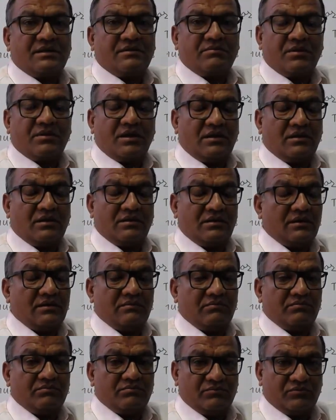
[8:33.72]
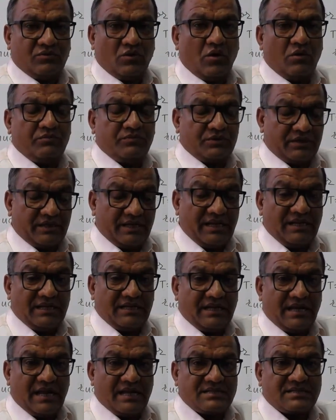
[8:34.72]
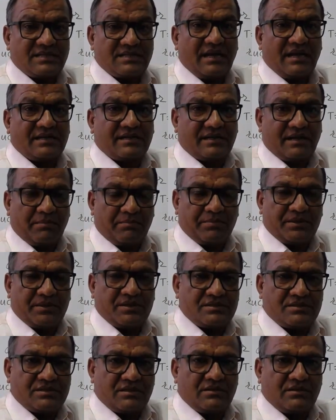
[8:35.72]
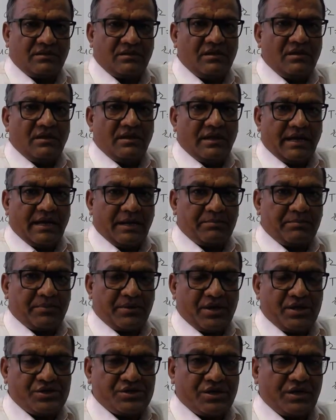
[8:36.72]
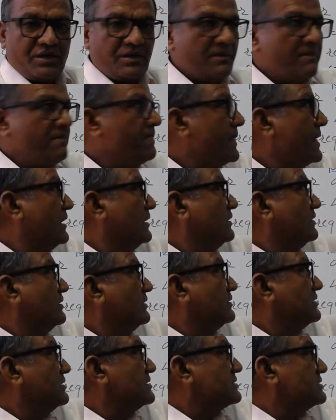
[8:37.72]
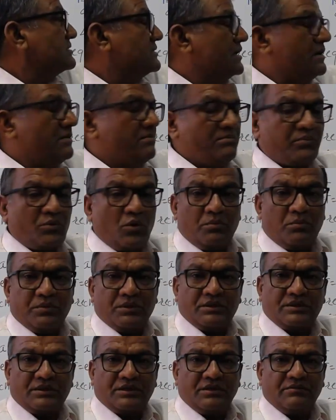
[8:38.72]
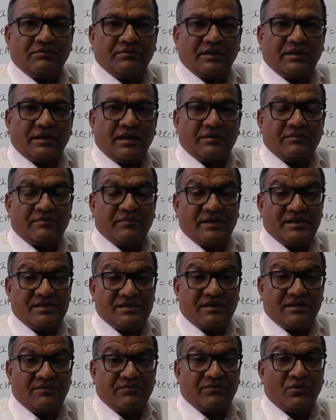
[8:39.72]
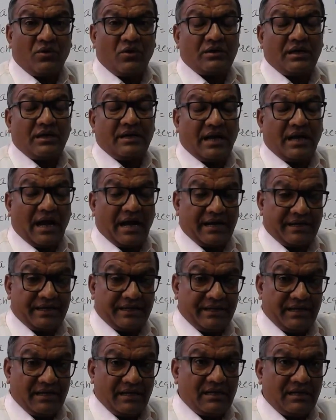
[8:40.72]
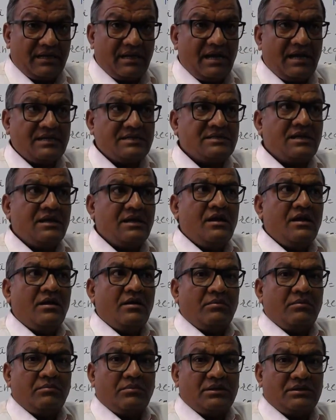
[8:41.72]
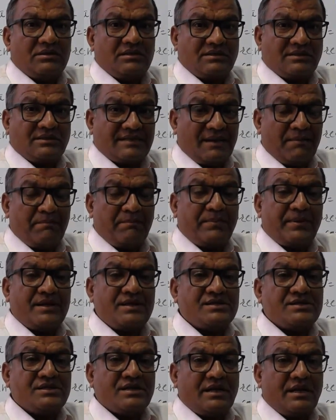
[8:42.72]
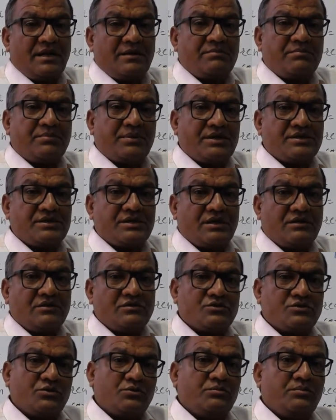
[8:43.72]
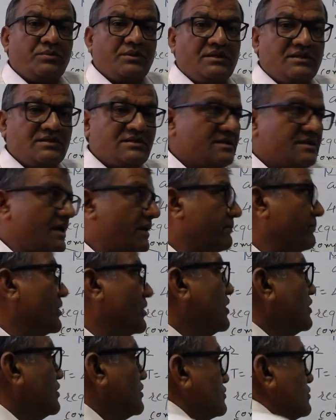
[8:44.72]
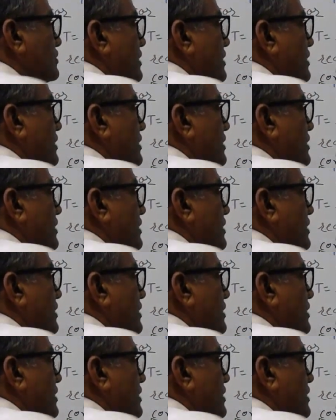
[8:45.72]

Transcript: of real gas at temperature and pressure, the same property we can measure for an ideal gas, but the temperature and pressure should be the same. So I